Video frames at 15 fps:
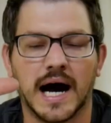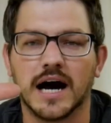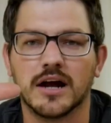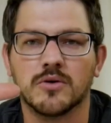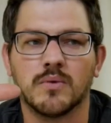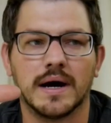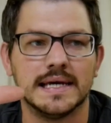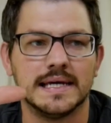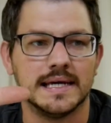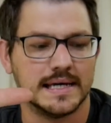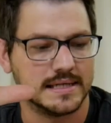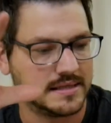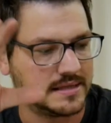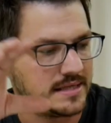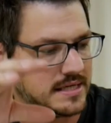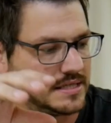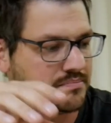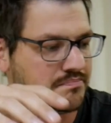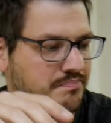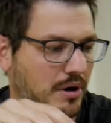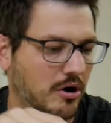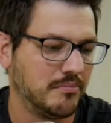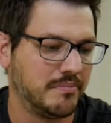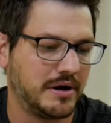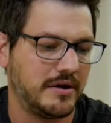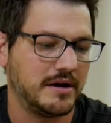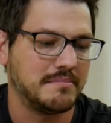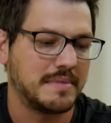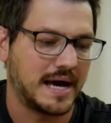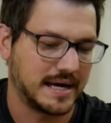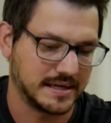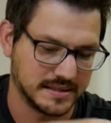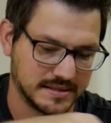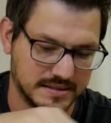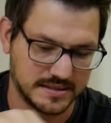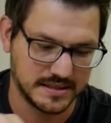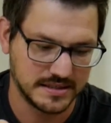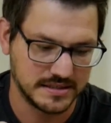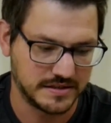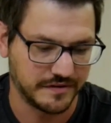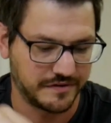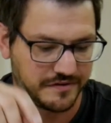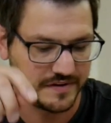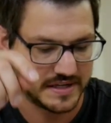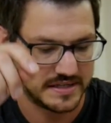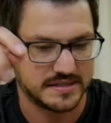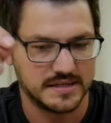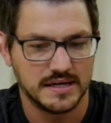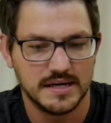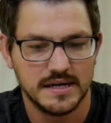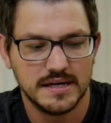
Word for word: How do I get these ball bearing magnets to fit